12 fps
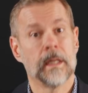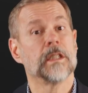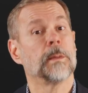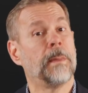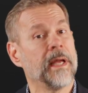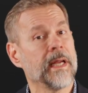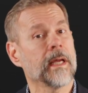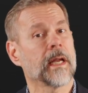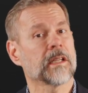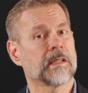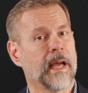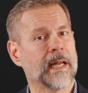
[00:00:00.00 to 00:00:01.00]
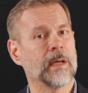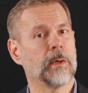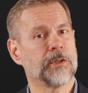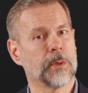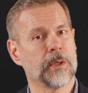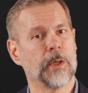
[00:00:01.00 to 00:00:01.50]
Depending on exactly
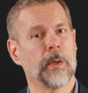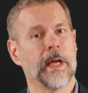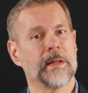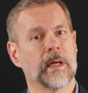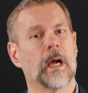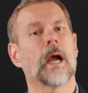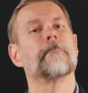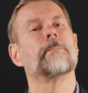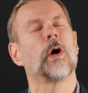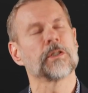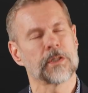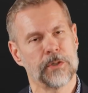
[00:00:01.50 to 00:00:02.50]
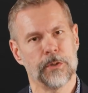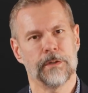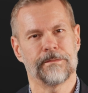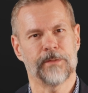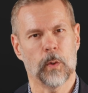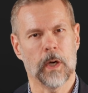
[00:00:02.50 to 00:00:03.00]
what you're doing, there are a multitude of
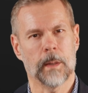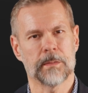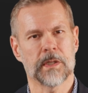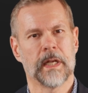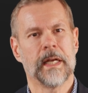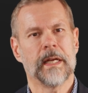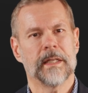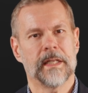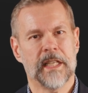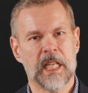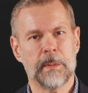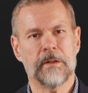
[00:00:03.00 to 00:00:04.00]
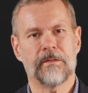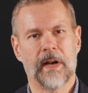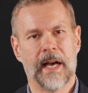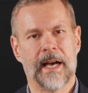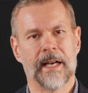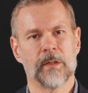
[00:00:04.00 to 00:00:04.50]
forms that need to be
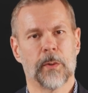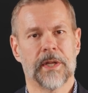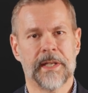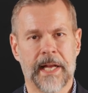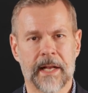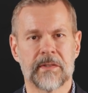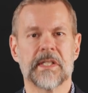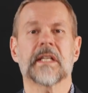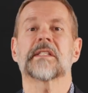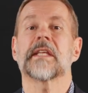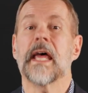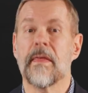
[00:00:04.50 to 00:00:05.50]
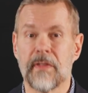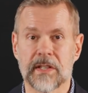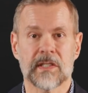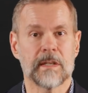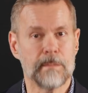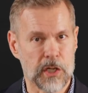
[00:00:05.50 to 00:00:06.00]
filed with the Texas Ethics
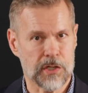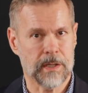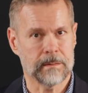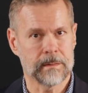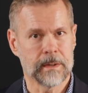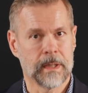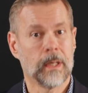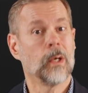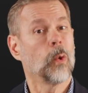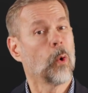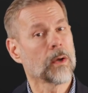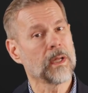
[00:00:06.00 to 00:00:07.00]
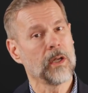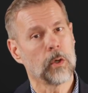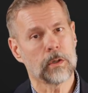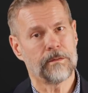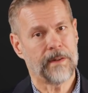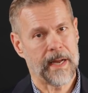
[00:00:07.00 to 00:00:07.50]
Commission or the
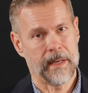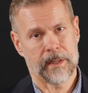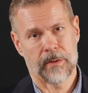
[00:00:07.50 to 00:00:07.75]
local filing